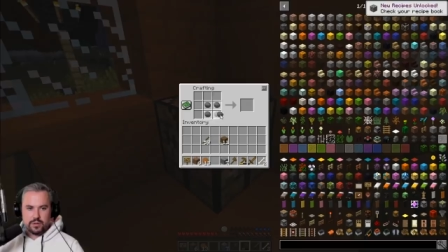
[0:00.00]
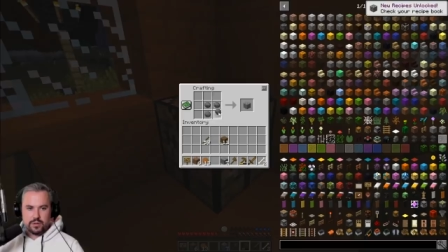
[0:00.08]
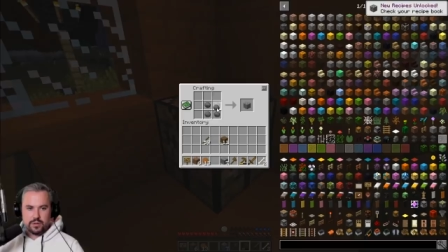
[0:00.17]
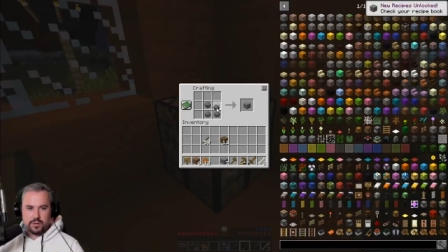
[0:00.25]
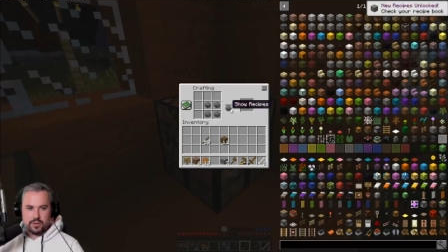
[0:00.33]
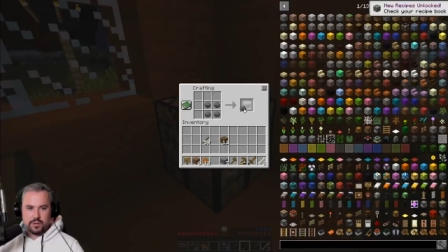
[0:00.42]

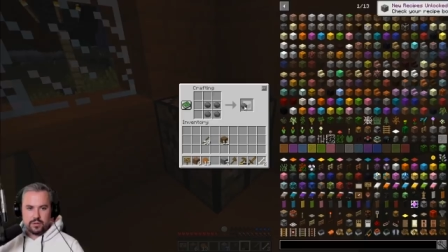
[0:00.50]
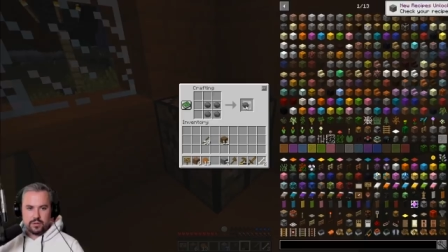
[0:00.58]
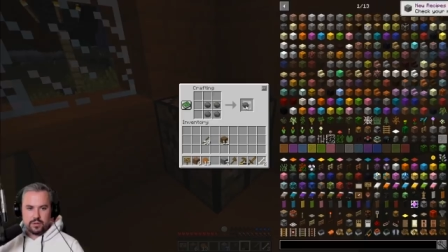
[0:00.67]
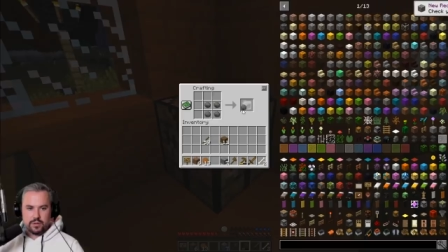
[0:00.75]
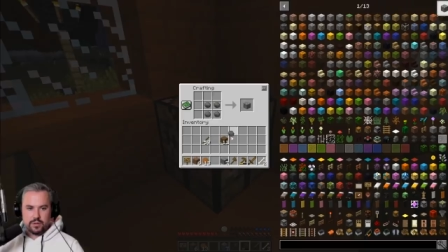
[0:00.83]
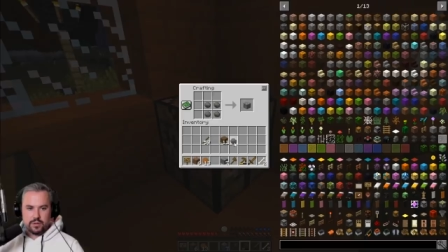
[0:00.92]
Yeah, but you're gonna
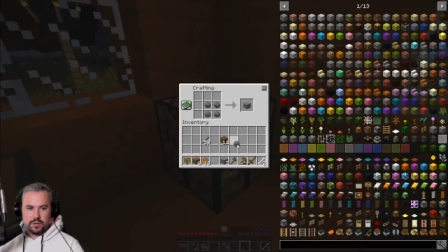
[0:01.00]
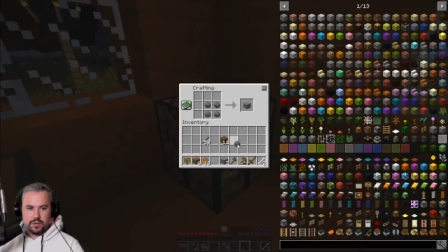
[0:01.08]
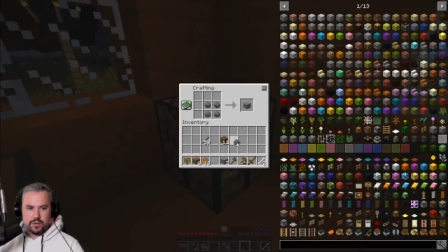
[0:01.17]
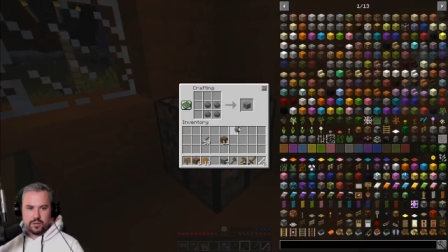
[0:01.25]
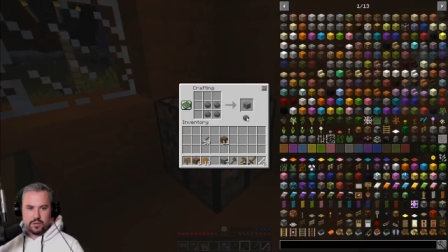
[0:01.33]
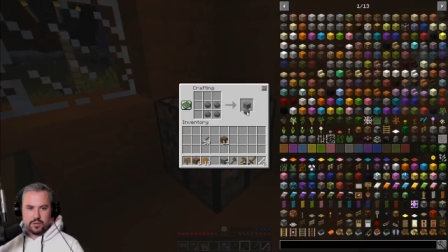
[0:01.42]
have to sleep
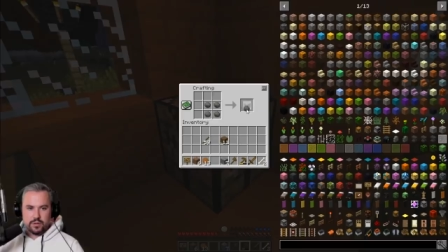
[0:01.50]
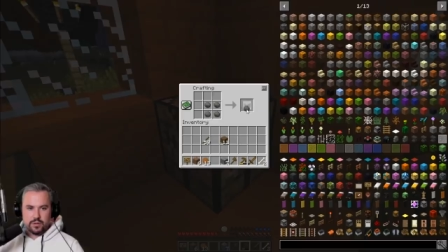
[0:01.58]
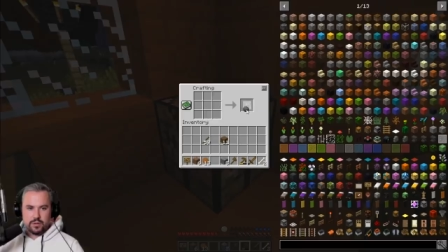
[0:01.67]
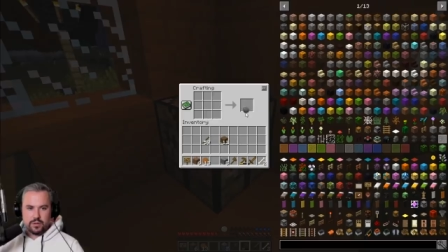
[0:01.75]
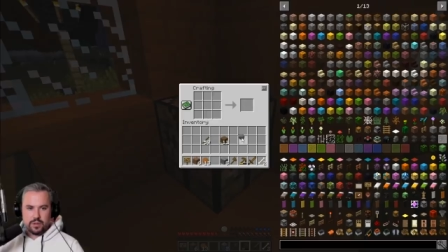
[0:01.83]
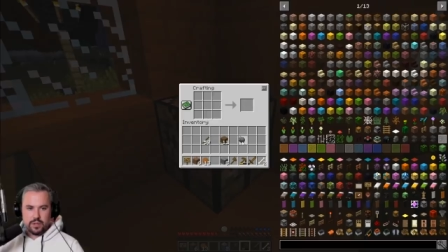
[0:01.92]
as
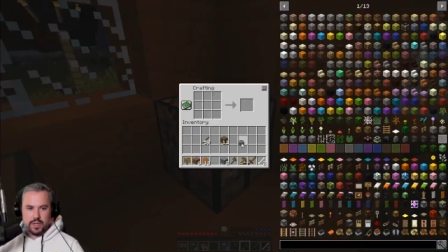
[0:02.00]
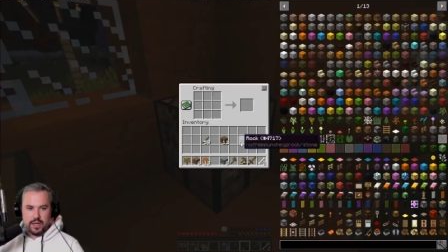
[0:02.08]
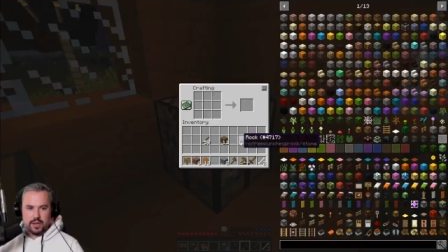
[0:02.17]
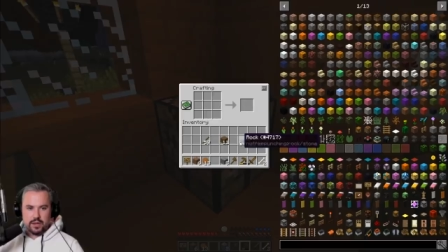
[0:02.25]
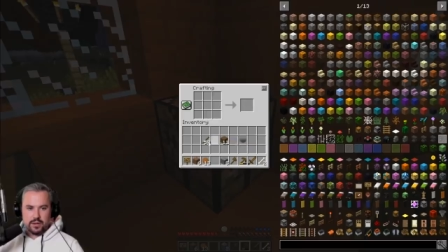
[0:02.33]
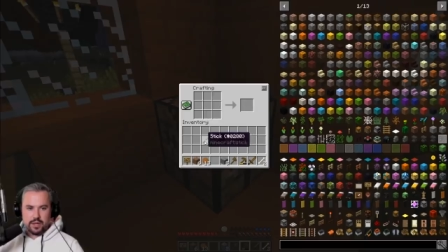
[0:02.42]
well. Yeah,
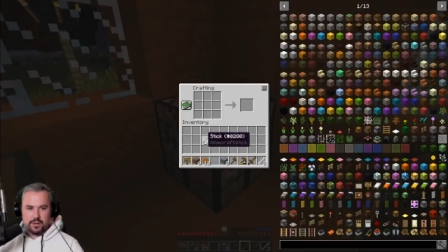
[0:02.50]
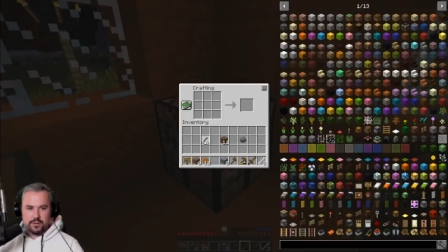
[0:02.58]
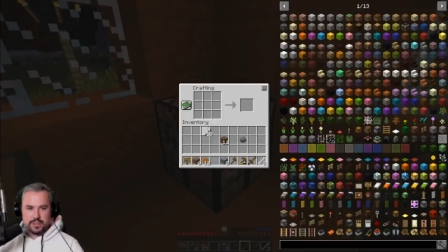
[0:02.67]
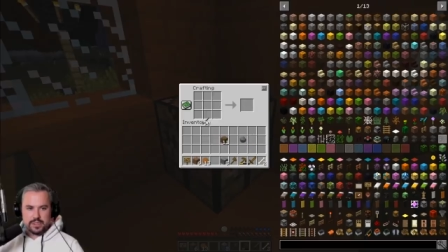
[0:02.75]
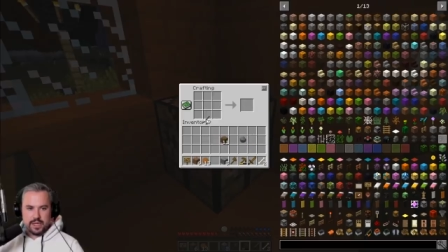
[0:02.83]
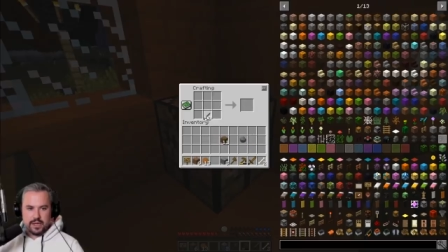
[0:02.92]
okay,
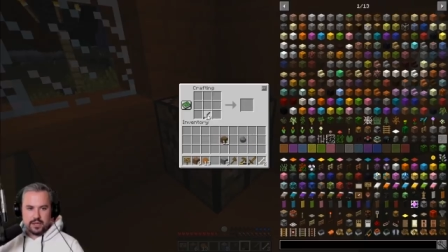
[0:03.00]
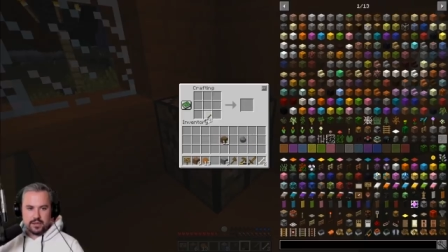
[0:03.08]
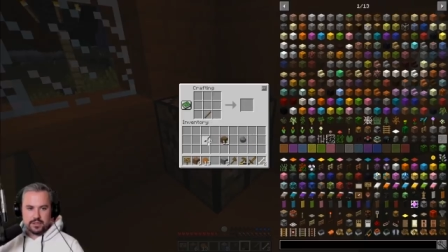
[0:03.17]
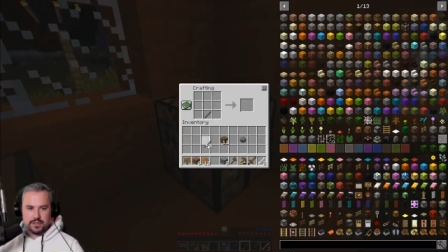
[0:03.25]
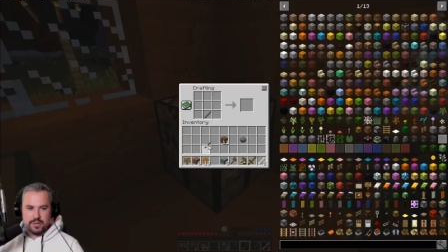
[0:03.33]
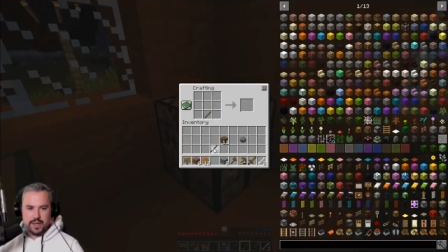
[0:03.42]
one
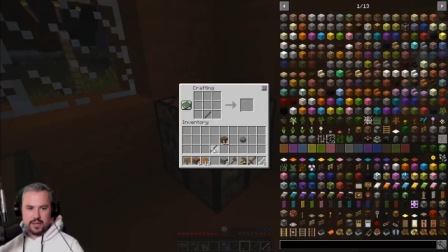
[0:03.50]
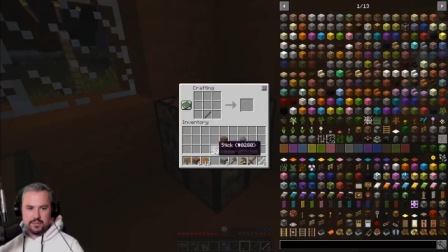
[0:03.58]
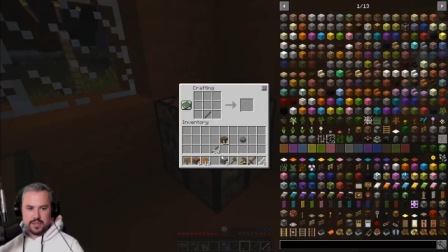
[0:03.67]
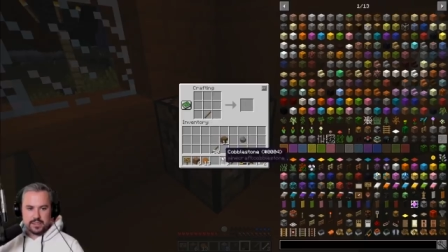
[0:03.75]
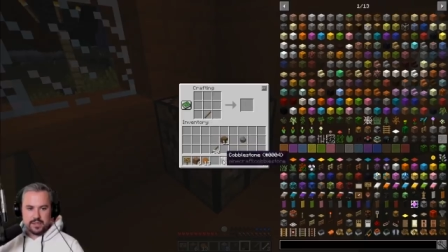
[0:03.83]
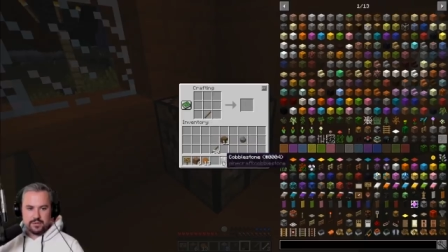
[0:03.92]
second. Just making
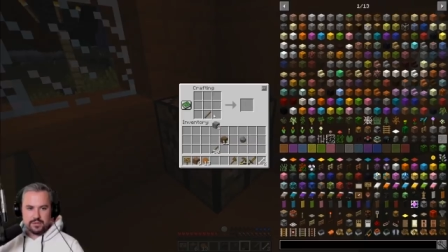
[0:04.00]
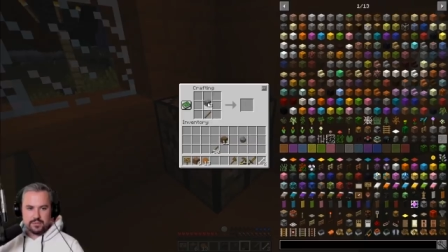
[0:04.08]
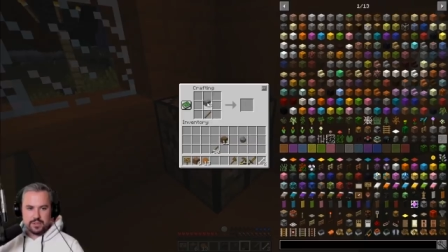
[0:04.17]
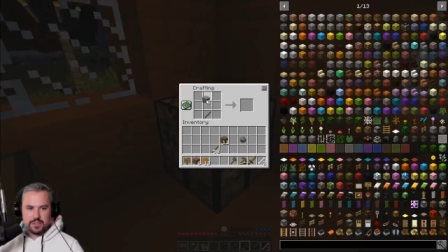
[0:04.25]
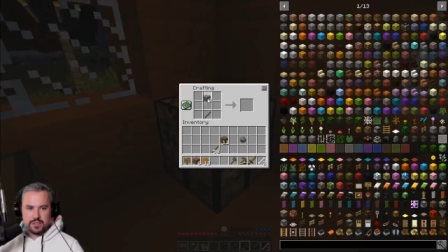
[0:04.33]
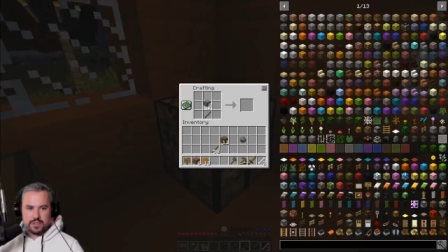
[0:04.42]
myself some
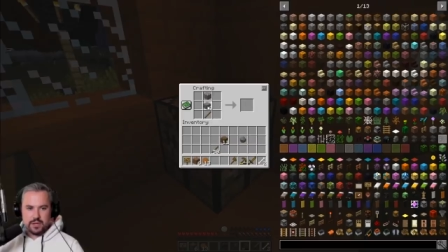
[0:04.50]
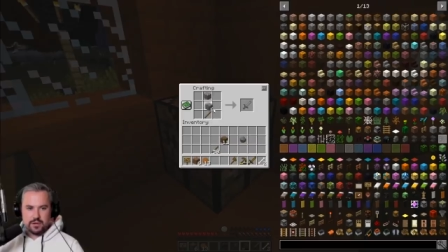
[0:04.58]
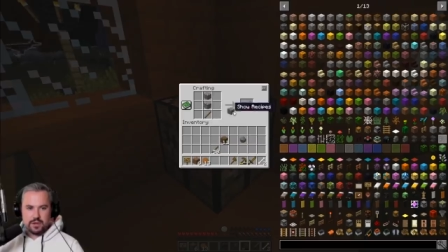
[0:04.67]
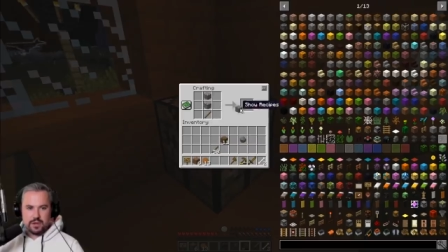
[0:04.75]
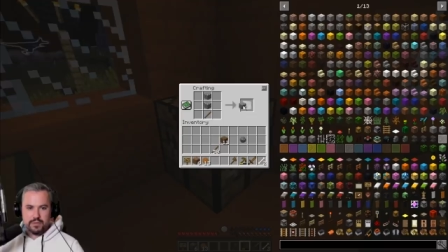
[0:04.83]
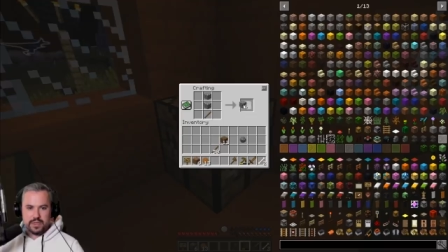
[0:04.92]

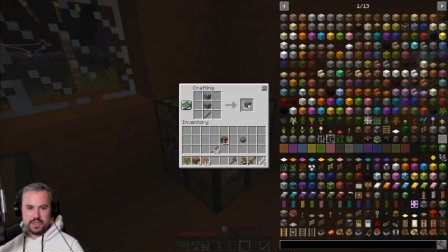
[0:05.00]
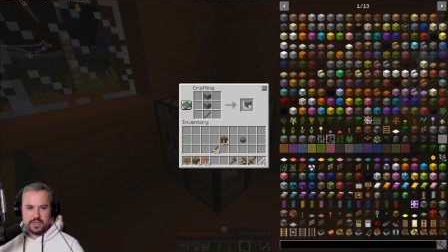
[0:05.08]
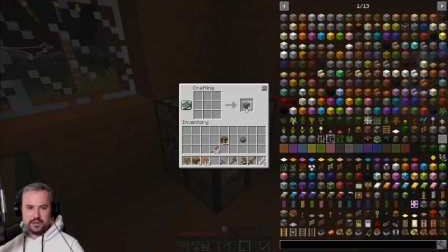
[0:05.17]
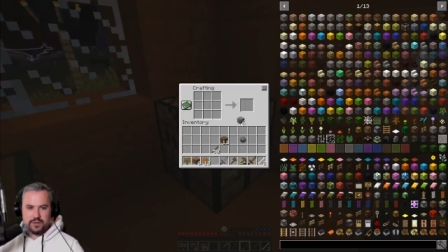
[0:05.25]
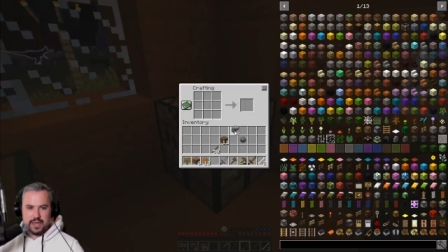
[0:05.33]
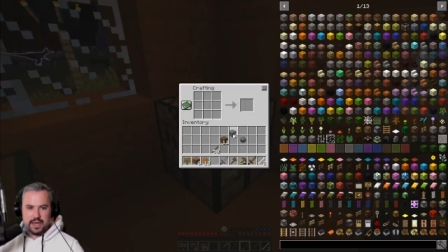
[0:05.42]
stone
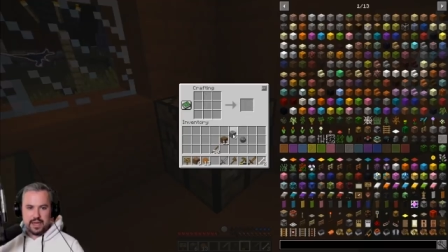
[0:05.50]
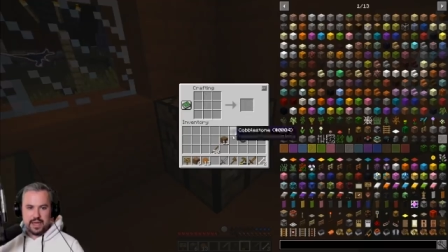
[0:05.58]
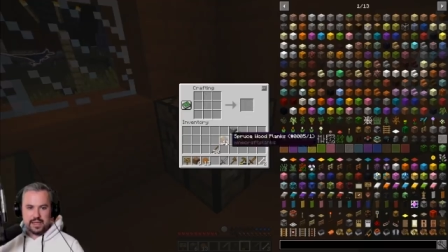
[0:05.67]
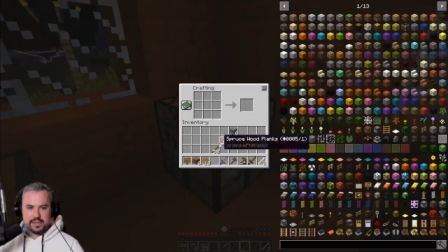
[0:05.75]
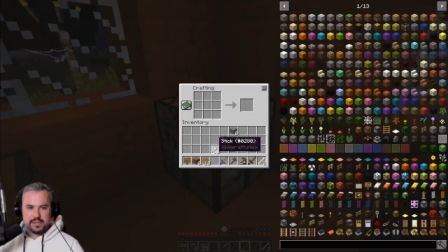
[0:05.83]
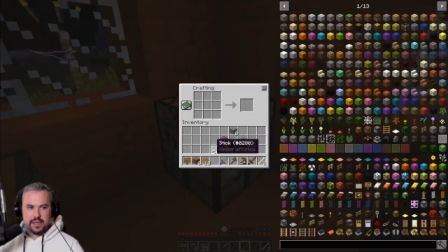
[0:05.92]

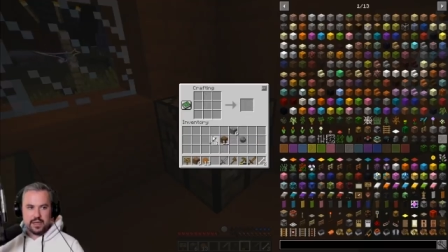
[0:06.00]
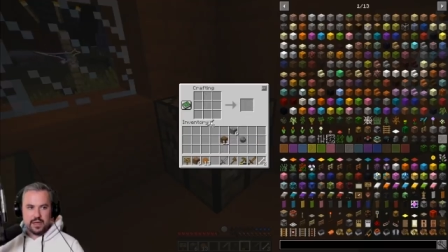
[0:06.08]
materiales.